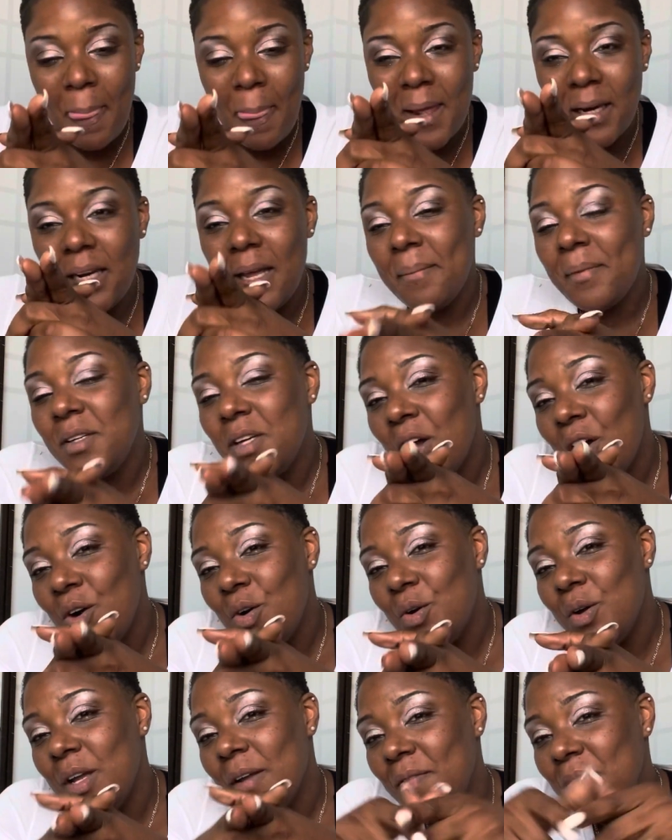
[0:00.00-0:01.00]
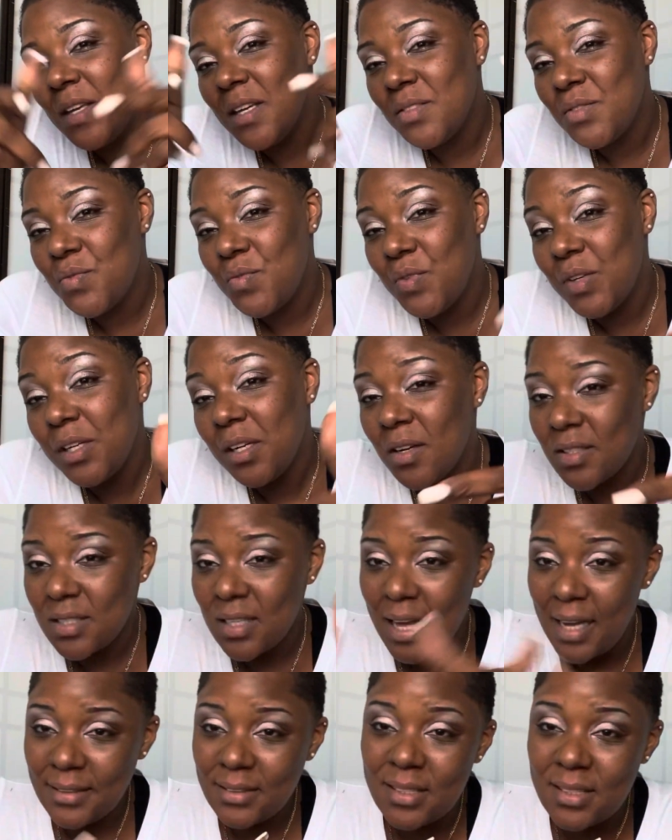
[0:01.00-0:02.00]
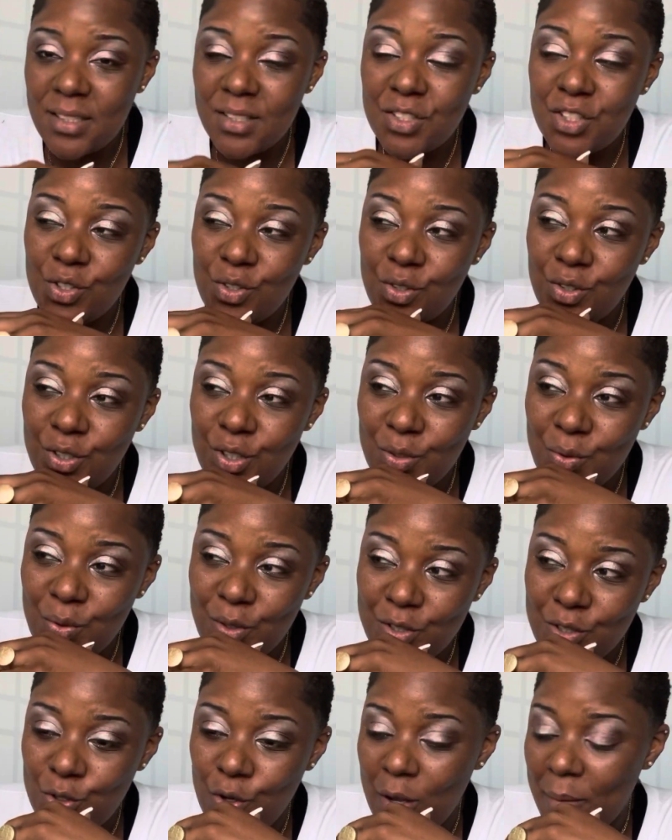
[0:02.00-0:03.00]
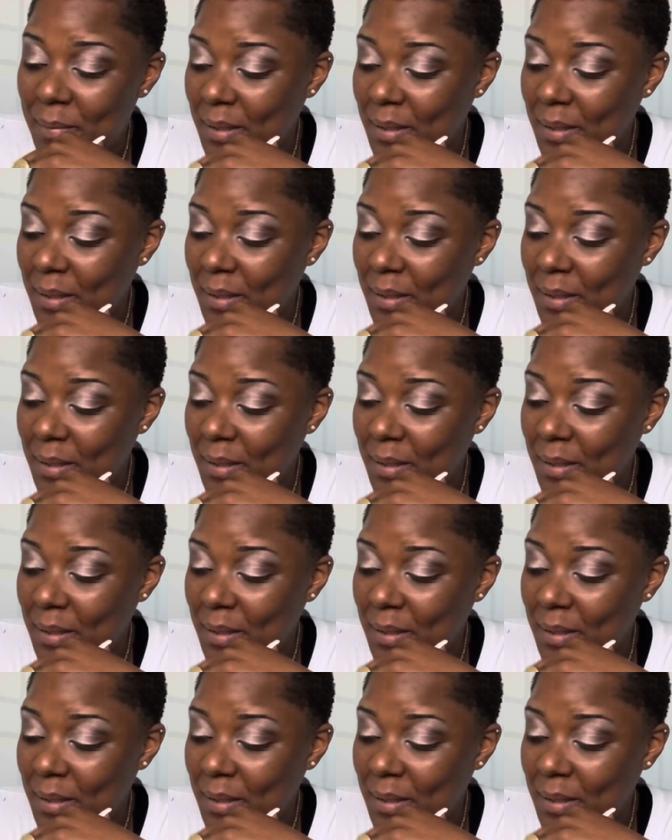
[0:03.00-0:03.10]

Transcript: let me know if these videos like this you you enjoy